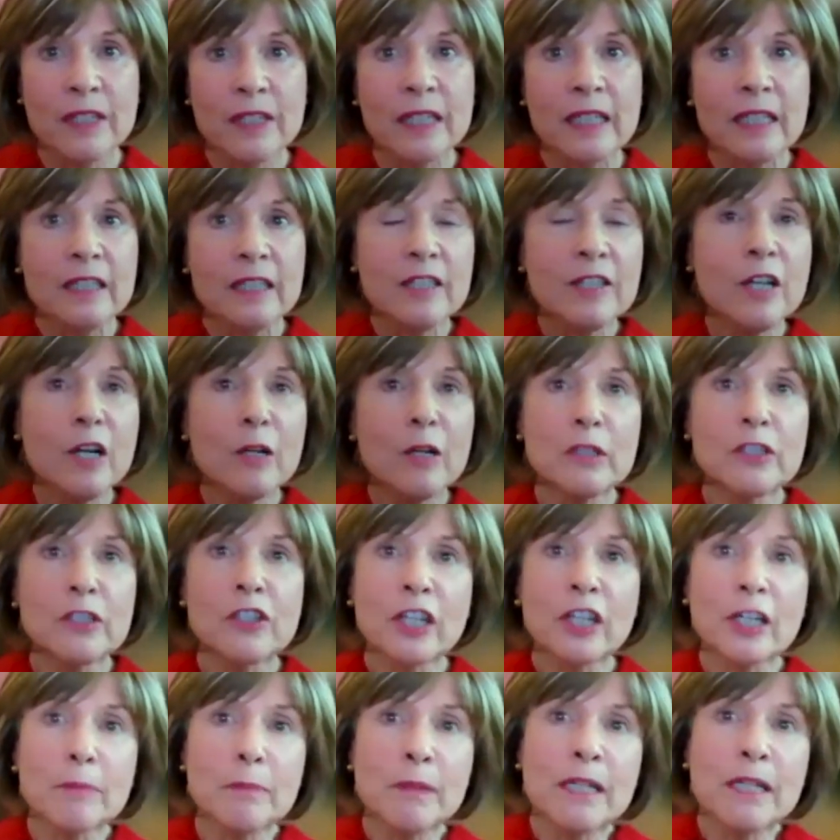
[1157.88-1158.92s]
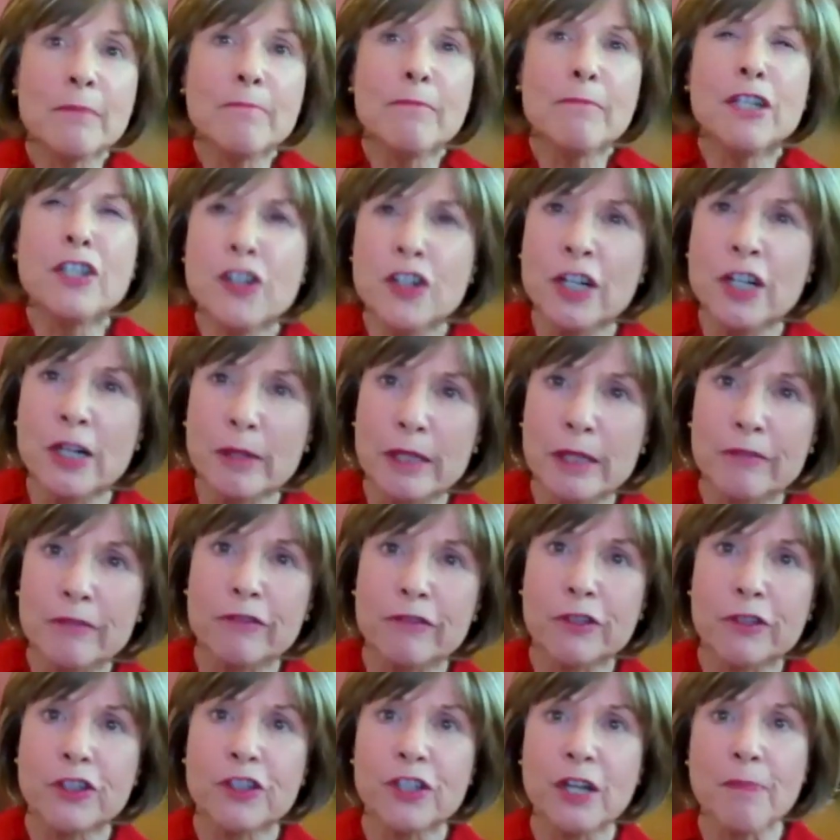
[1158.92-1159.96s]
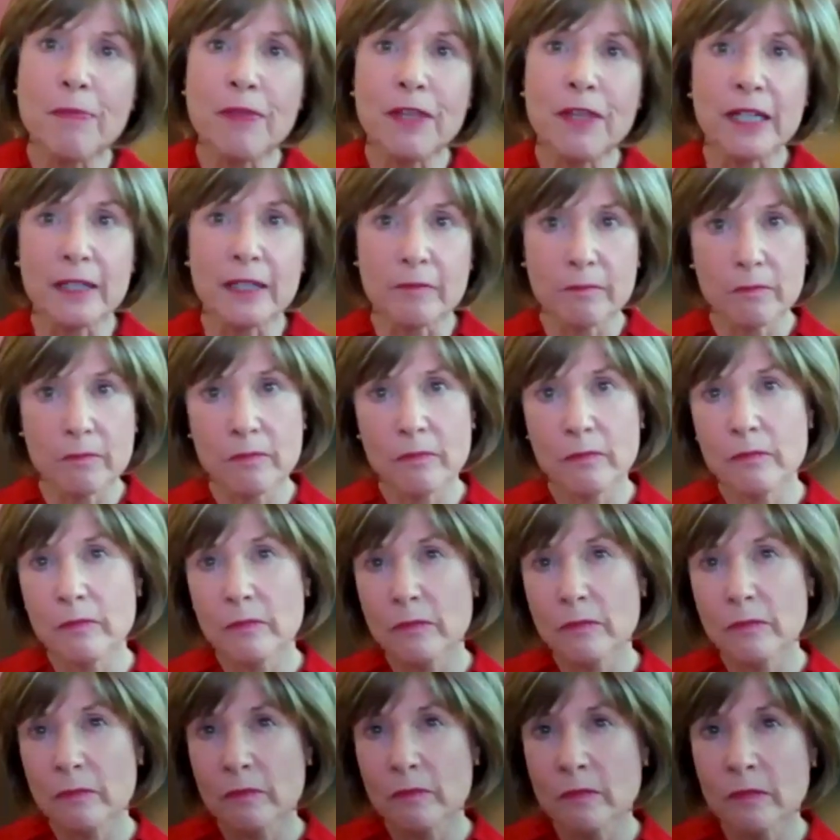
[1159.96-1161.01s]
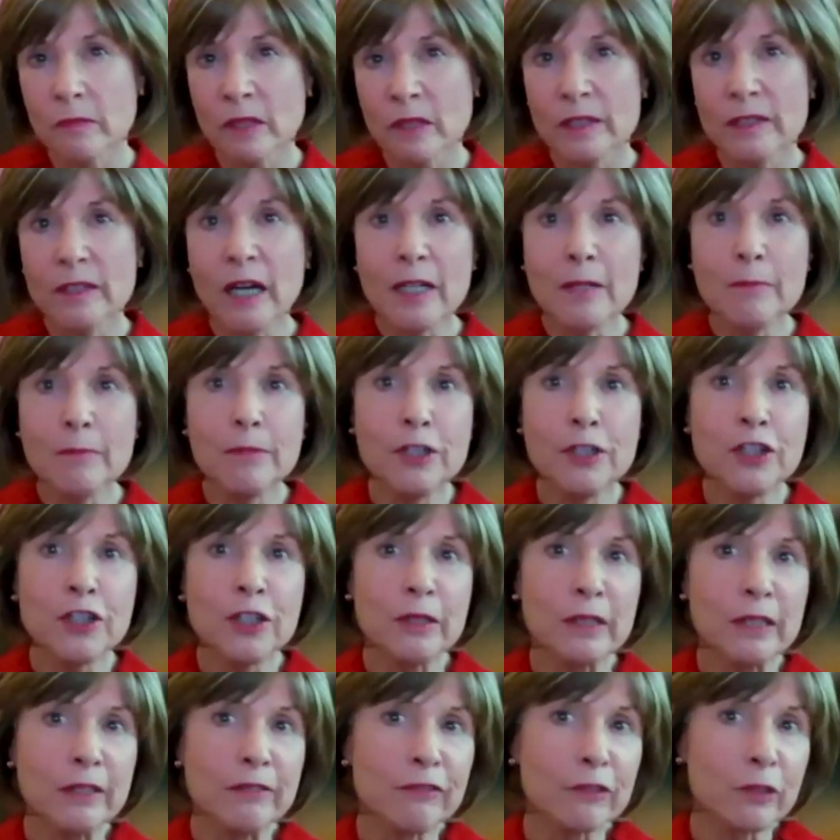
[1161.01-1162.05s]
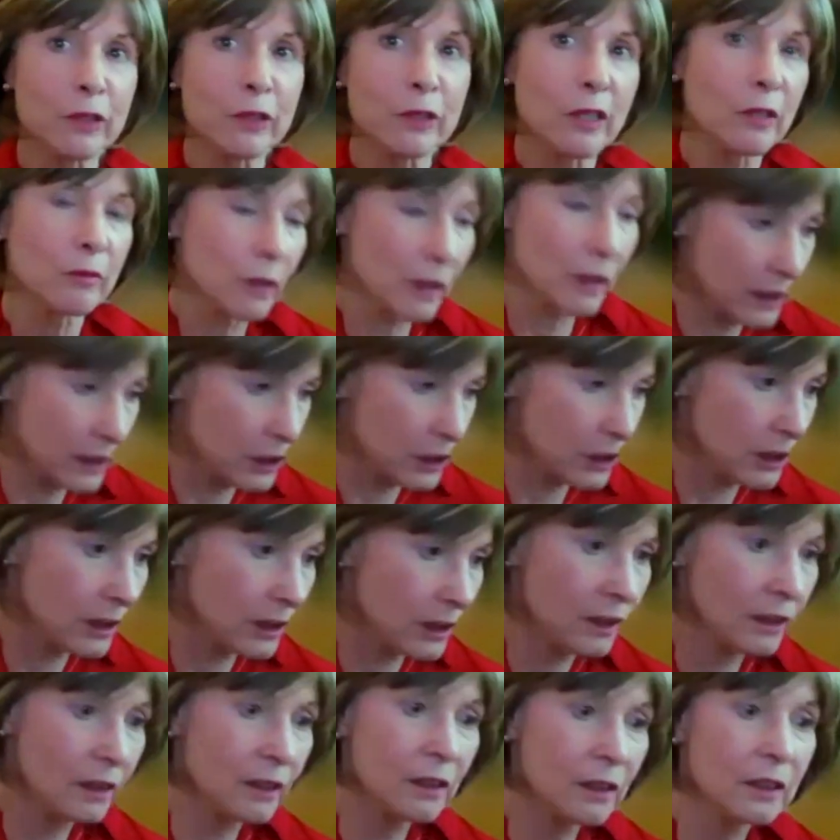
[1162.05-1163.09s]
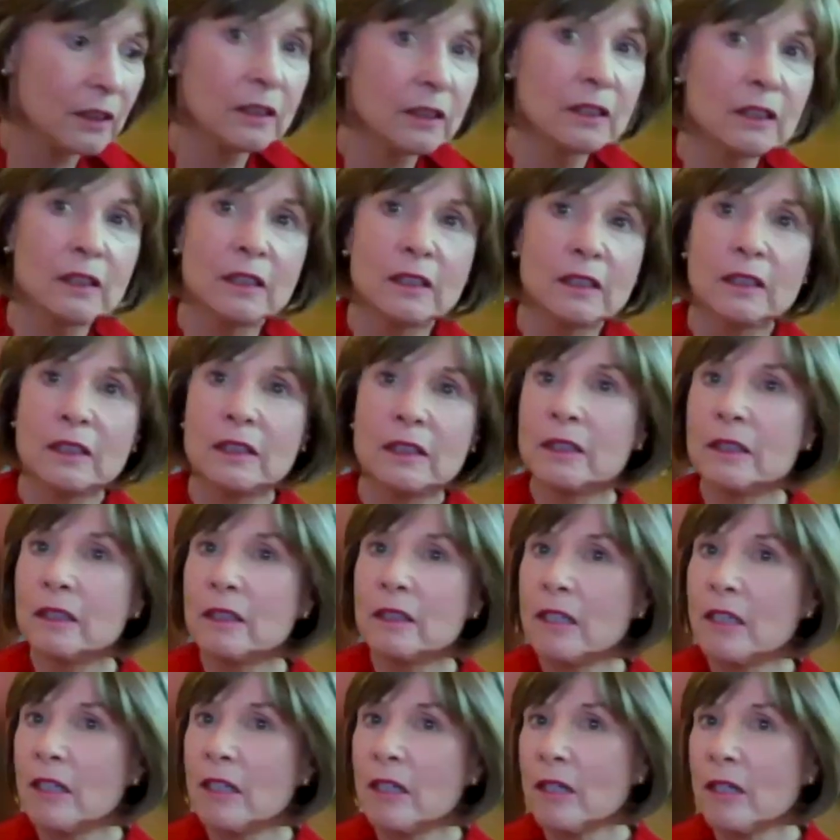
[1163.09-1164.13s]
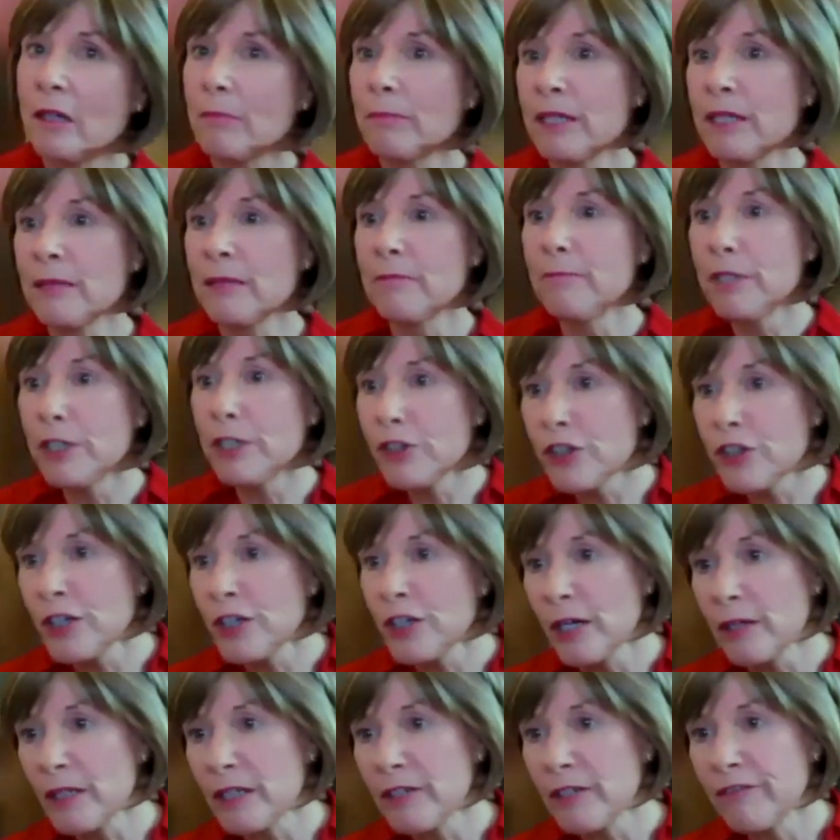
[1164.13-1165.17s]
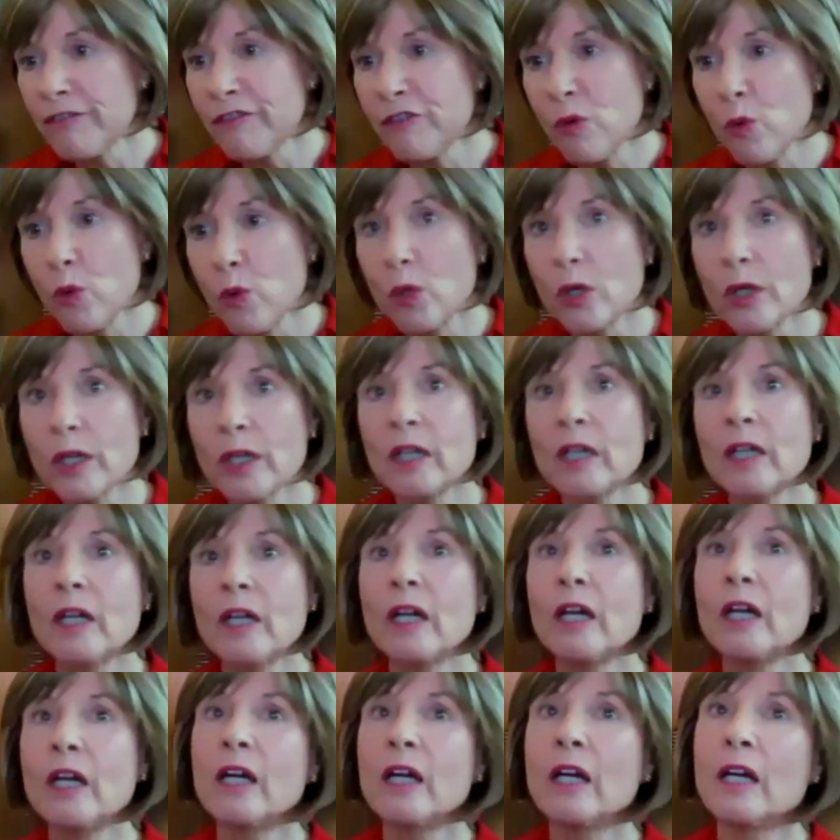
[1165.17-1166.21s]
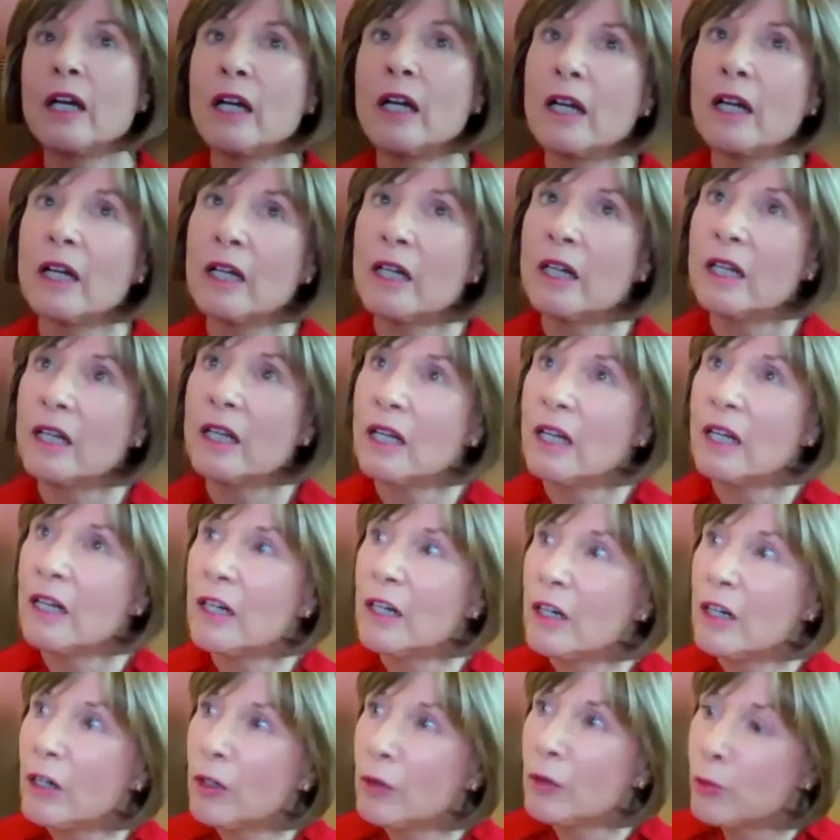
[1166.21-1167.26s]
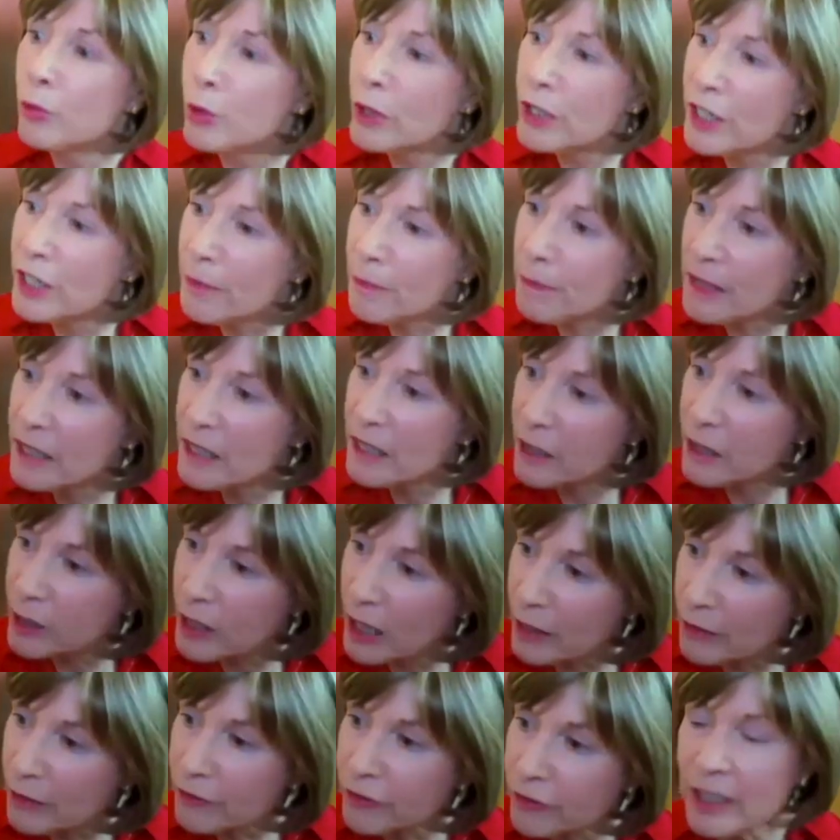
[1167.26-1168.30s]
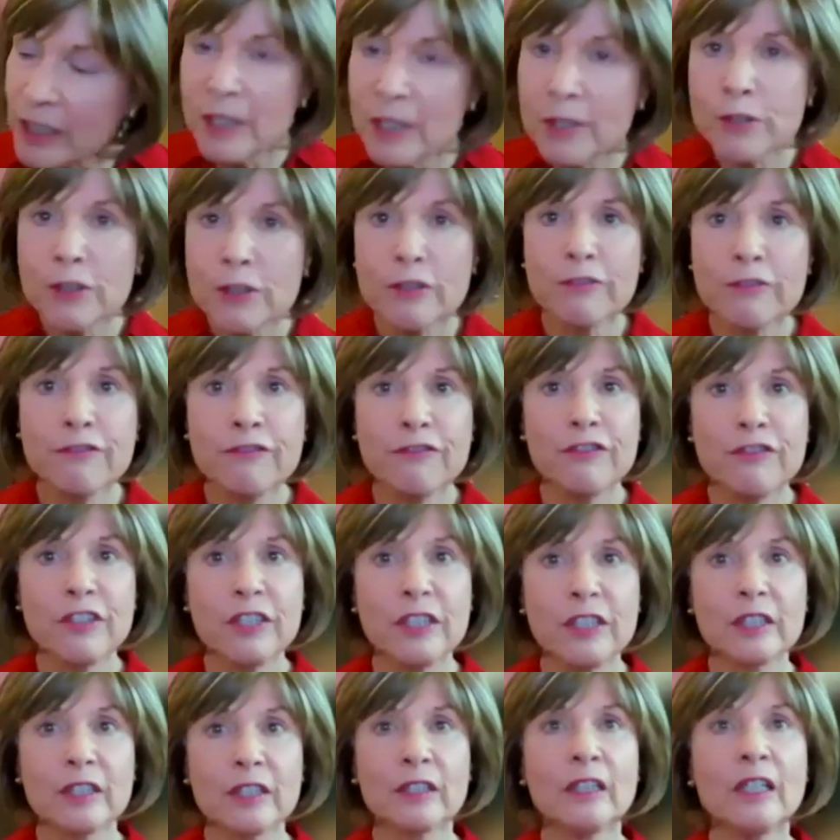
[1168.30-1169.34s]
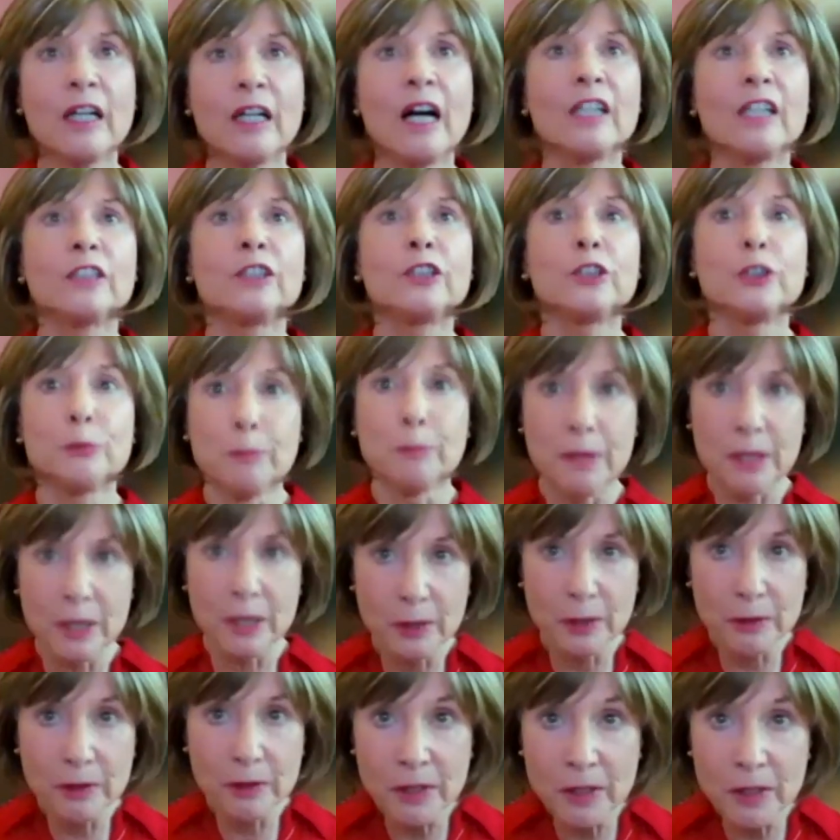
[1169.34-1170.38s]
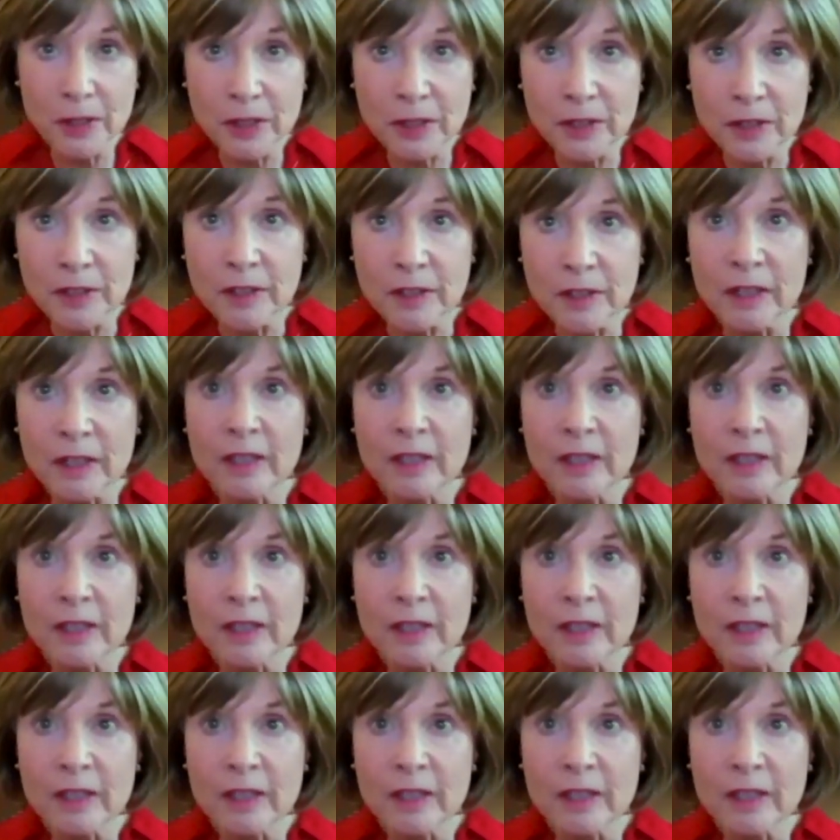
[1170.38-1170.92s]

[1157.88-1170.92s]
You know, it's like being a missionary for something, not a missionary for a religion, but a missionary for, wouldn't it be lovely to feel superior,